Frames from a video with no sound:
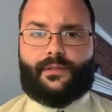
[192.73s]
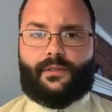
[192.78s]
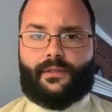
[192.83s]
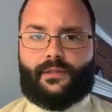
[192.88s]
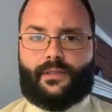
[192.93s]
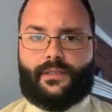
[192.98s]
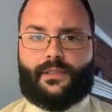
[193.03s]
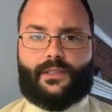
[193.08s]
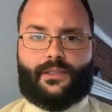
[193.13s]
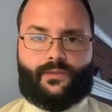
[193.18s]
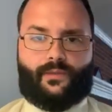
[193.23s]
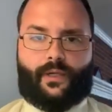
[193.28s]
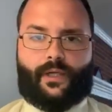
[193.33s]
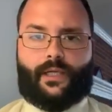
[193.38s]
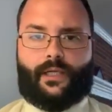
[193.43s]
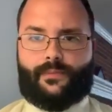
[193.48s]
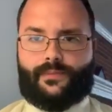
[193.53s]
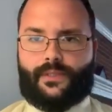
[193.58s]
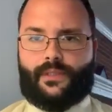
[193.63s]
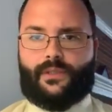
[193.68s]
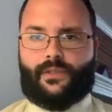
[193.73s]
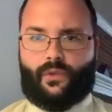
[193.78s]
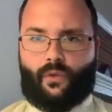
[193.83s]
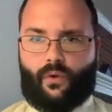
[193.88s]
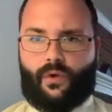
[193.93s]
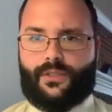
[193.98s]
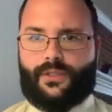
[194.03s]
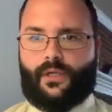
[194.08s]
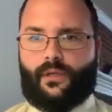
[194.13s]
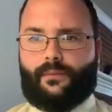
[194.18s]
and this is what keeps the
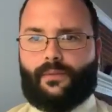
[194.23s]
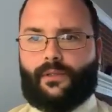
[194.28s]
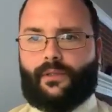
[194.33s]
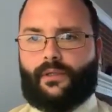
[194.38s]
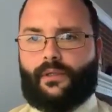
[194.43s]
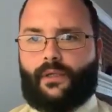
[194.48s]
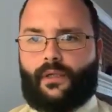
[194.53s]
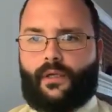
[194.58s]
doors open.